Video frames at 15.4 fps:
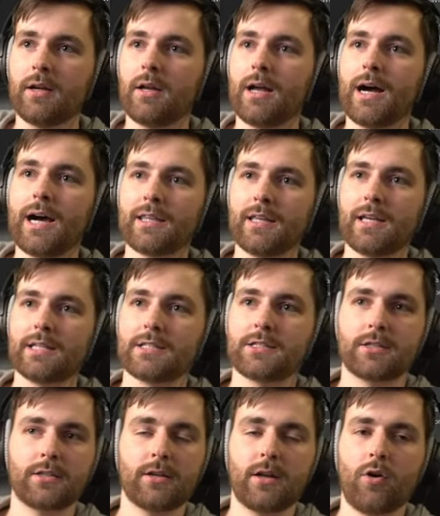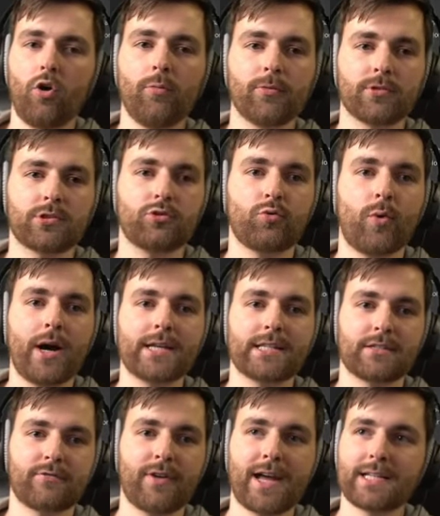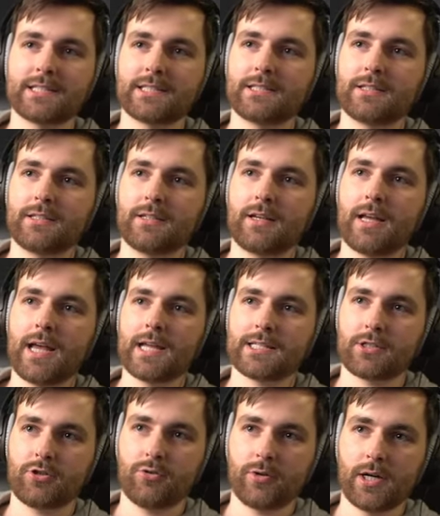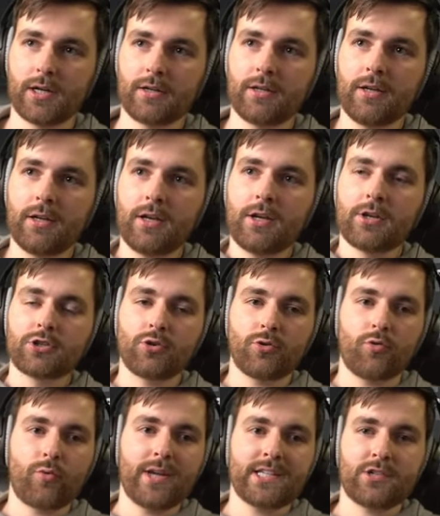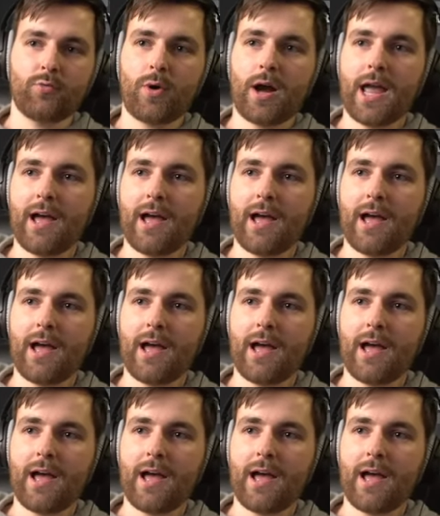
I think it's almost twice as fast as CUDA. So the reason why I